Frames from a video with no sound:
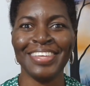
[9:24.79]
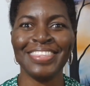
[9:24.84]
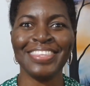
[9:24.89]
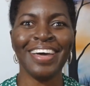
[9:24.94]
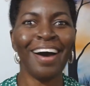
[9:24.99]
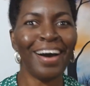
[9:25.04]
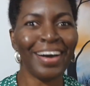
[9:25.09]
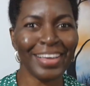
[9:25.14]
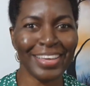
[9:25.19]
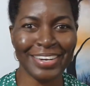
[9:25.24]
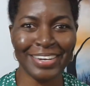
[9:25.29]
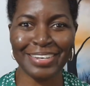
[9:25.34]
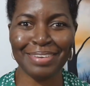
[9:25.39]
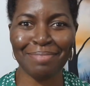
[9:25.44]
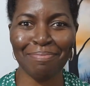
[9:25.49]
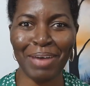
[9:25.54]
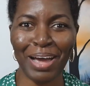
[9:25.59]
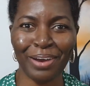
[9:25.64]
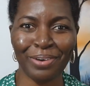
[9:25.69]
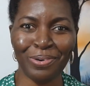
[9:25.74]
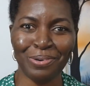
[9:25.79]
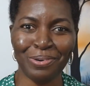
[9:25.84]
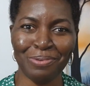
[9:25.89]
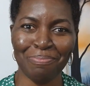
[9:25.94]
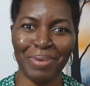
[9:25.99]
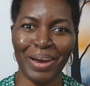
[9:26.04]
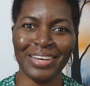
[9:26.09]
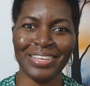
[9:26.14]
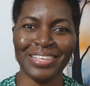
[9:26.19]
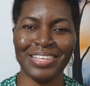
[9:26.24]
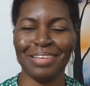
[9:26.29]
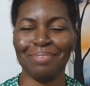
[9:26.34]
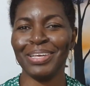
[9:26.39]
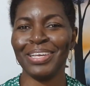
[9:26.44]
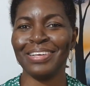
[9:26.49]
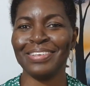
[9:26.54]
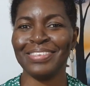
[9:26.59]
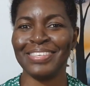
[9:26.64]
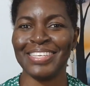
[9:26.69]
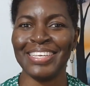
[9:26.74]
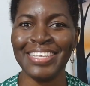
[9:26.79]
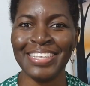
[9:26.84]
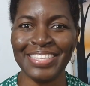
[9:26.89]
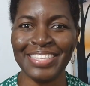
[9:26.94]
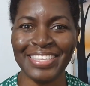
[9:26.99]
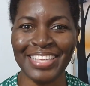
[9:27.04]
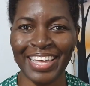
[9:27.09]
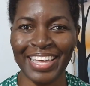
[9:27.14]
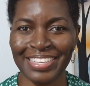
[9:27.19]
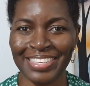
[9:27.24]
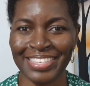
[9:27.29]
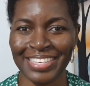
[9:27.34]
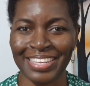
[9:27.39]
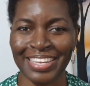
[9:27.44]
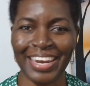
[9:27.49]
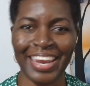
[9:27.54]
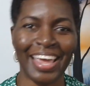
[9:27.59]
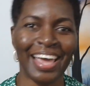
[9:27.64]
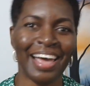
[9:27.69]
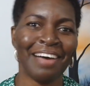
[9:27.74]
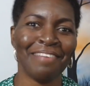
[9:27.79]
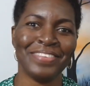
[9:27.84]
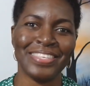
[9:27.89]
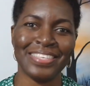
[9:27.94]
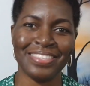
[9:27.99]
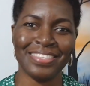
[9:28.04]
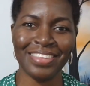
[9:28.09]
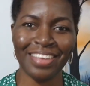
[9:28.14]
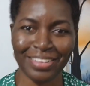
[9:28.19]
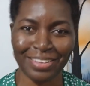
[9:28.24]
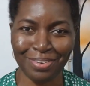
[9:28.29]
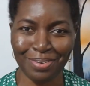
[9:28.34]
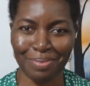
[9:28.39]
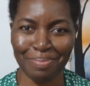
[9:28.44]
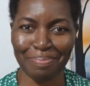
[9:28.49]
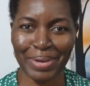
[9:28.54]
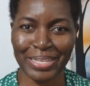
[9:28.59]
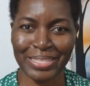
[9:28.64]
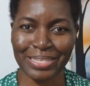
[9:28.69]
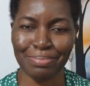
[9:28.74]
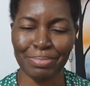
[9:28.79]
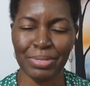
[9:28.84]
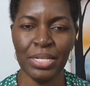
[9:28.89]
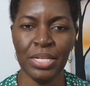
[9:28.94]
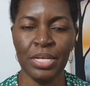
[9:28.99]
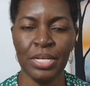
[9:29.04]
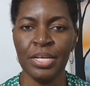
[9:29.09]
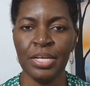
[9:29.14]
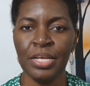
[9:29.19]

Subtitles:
talking in the background part yet, because the headset that I have is not compatible.